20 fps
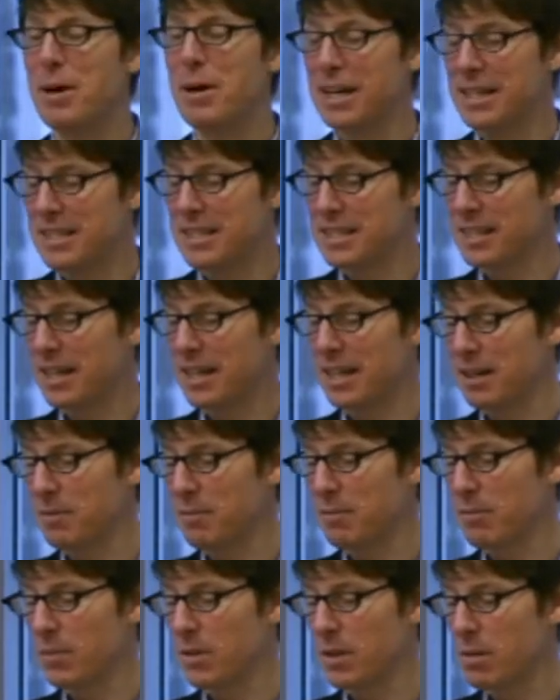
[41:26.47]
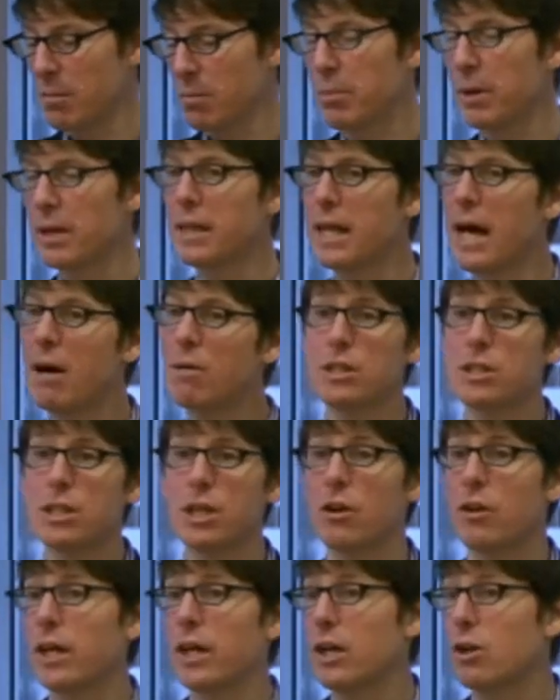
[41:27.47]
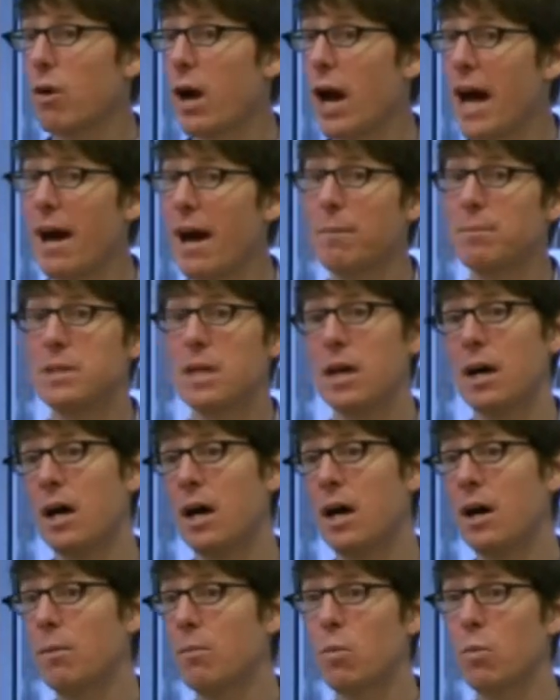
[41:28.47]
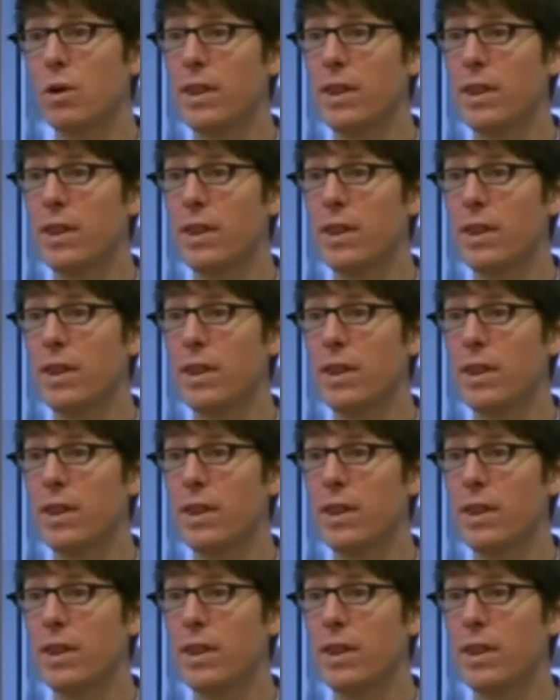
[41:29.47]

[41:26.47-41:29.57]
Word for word: but uh, but that was you know they grabbed um,